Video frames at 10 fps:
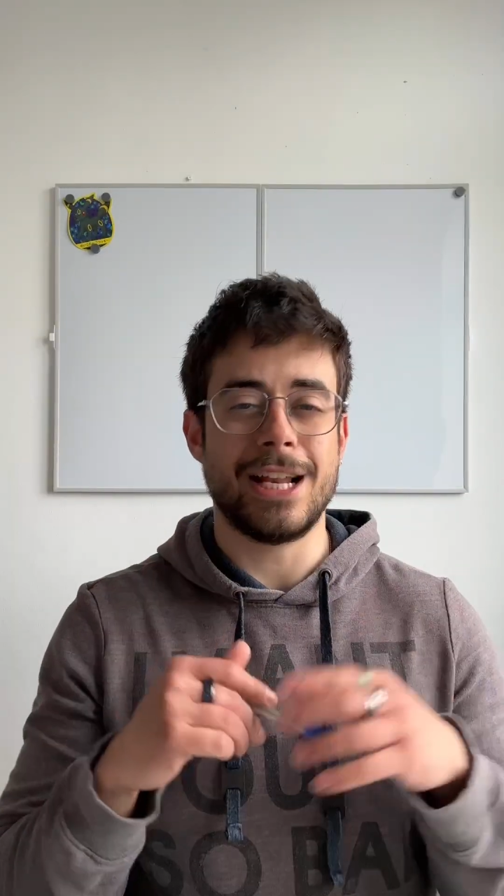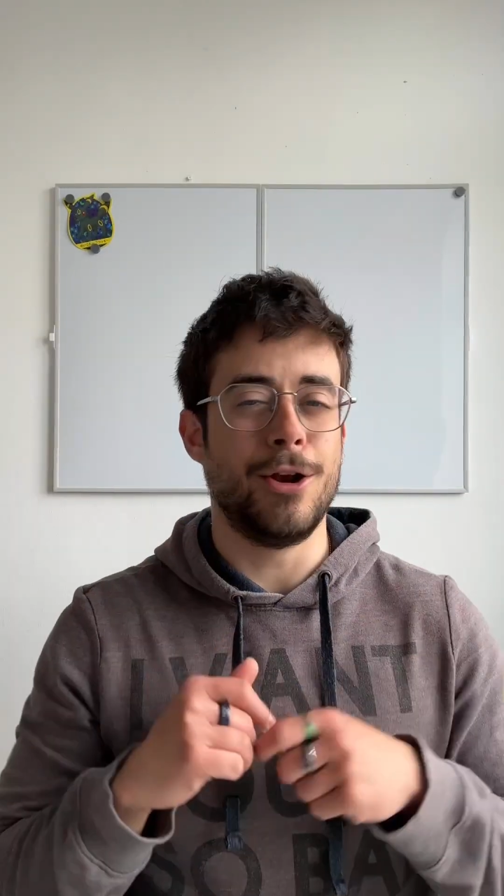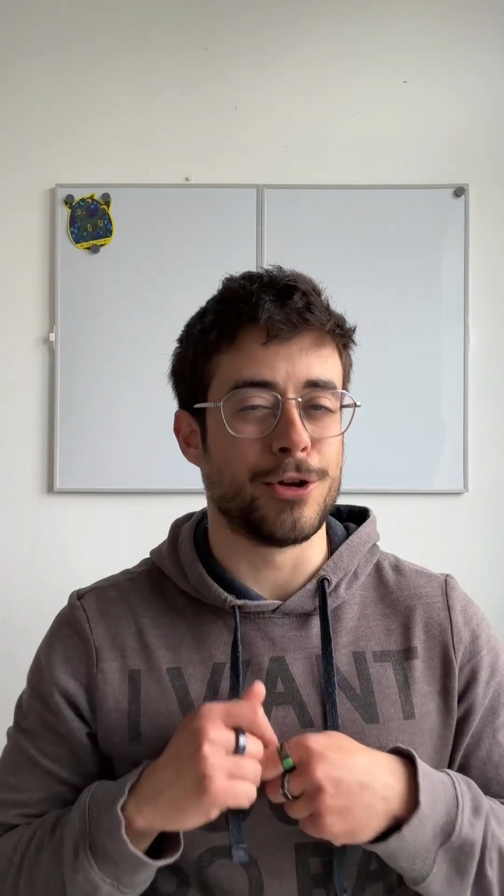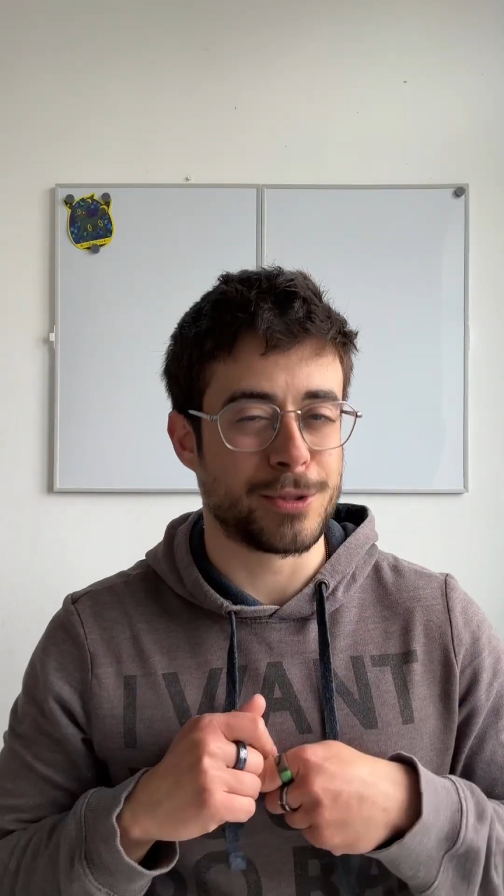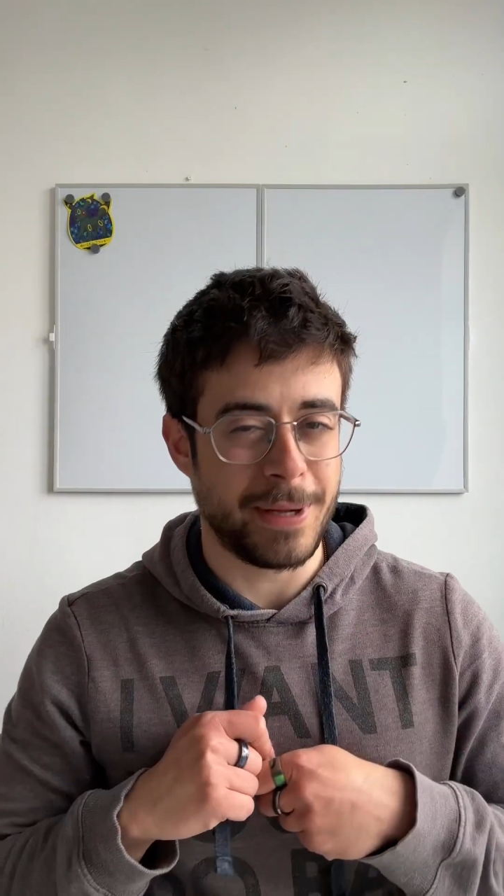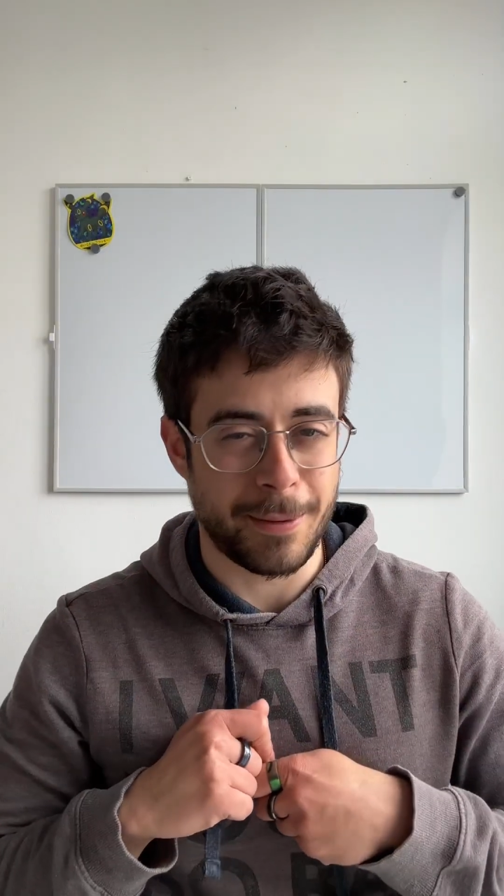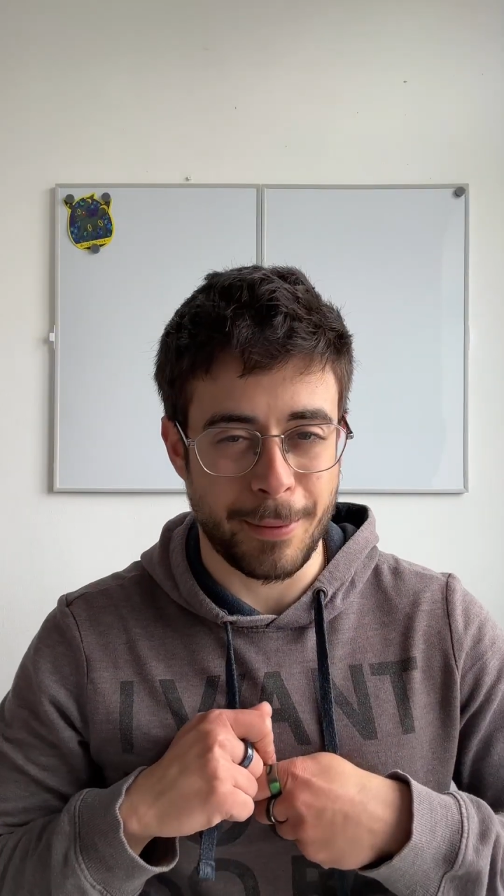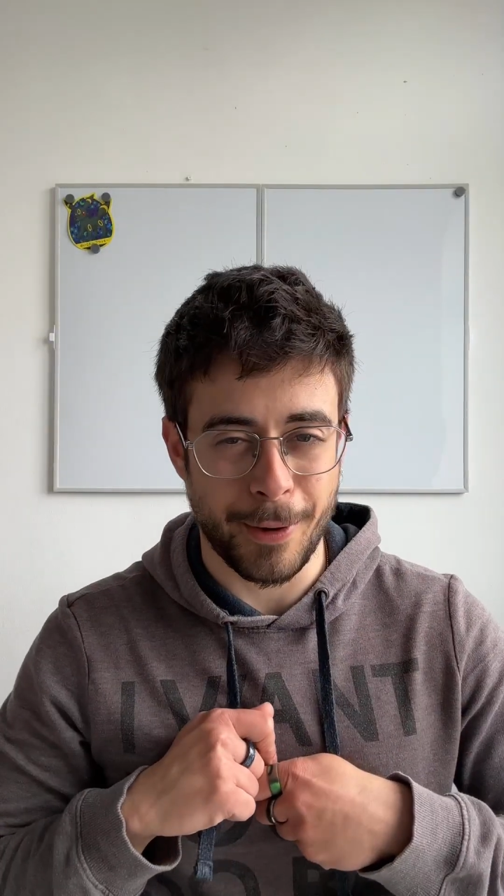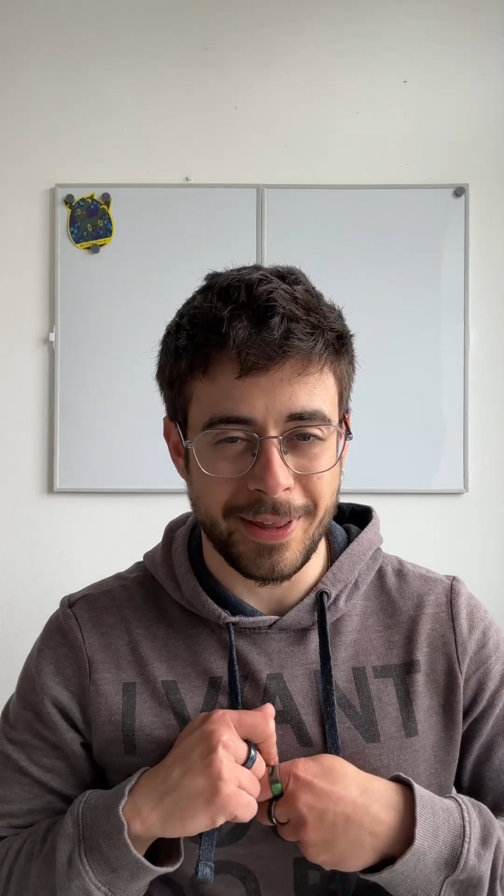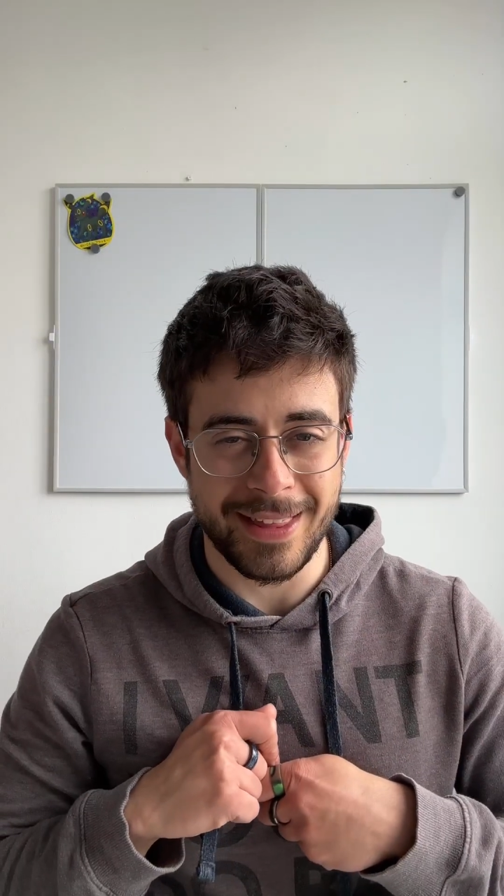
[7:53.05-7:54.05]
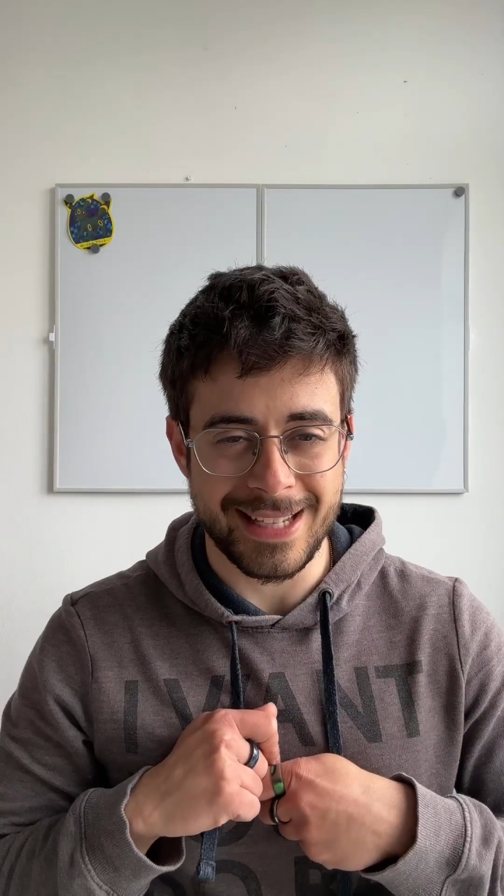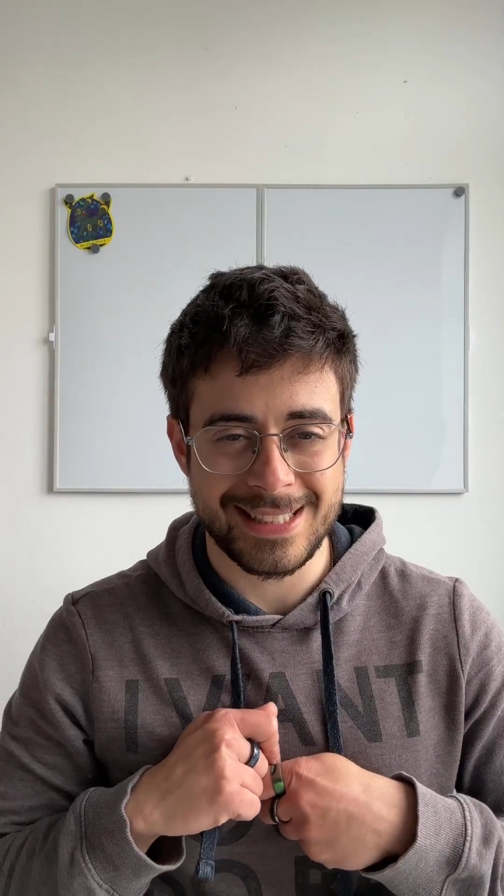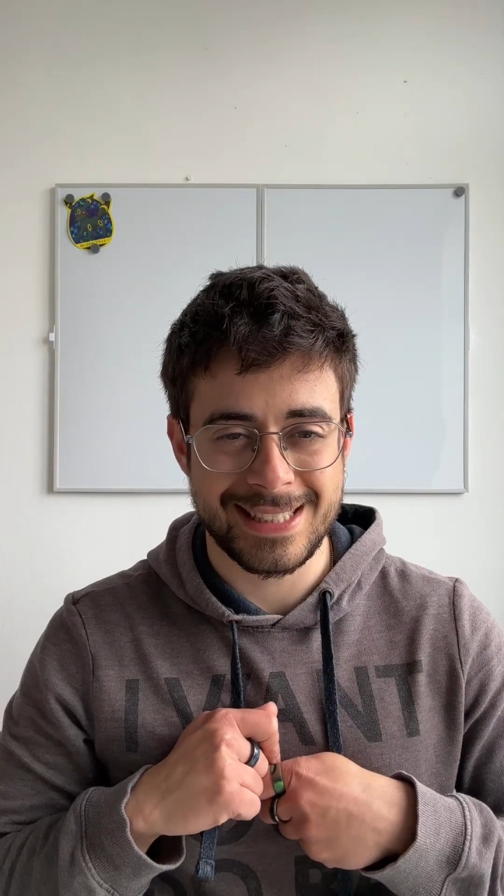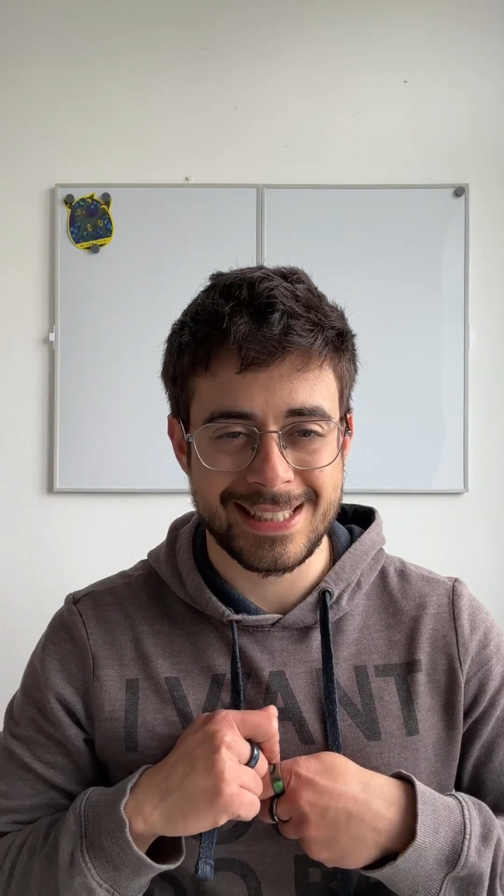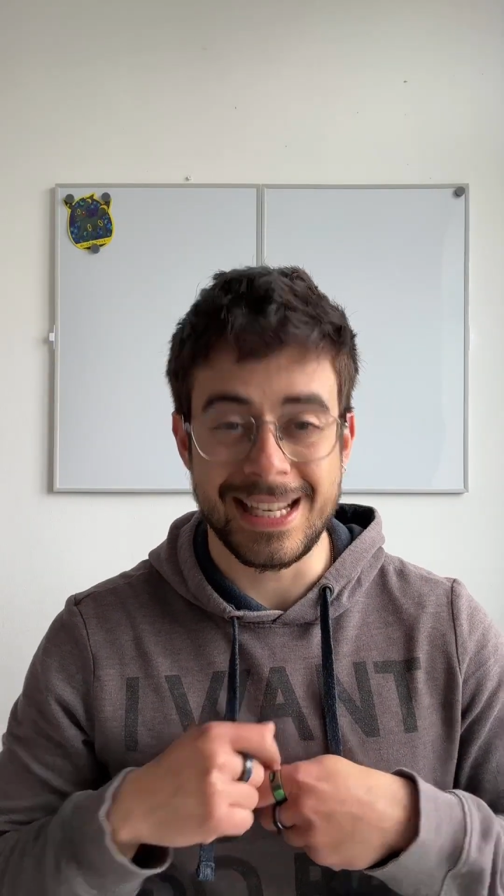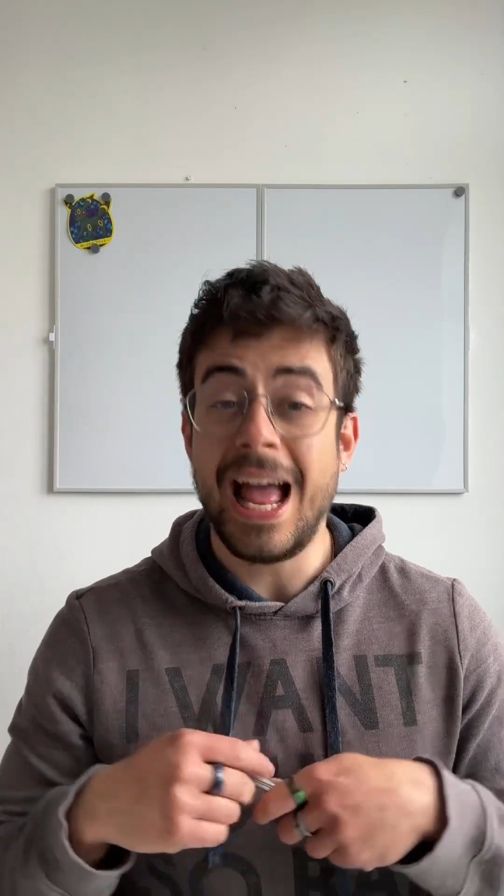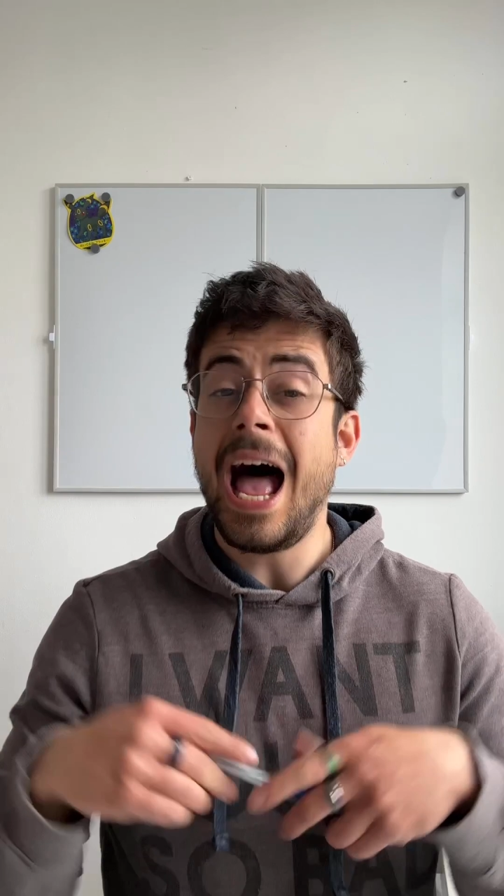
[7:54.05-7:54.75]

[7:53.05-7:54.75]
los verboides.